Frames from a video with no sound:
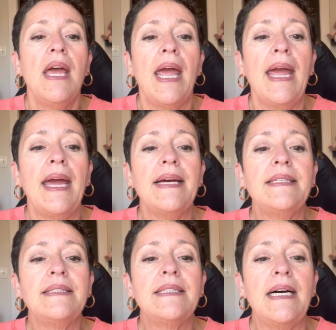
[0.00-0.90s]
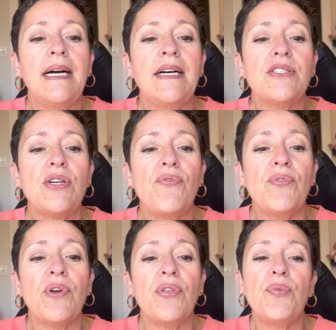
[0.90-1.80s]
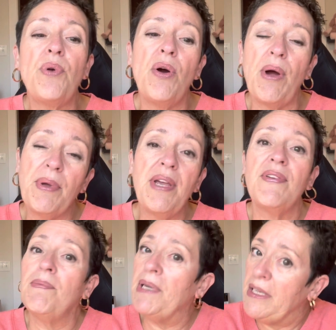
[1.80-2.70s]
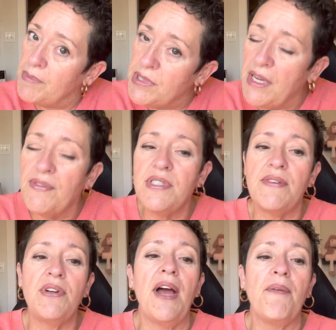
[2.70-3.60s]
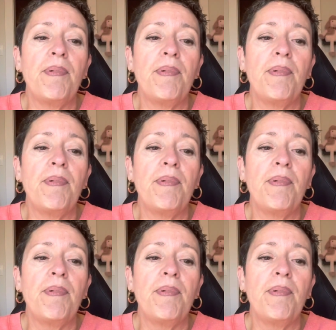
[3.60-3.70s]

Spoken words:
And so for a throw, I would give it a medium, 7, 7.5.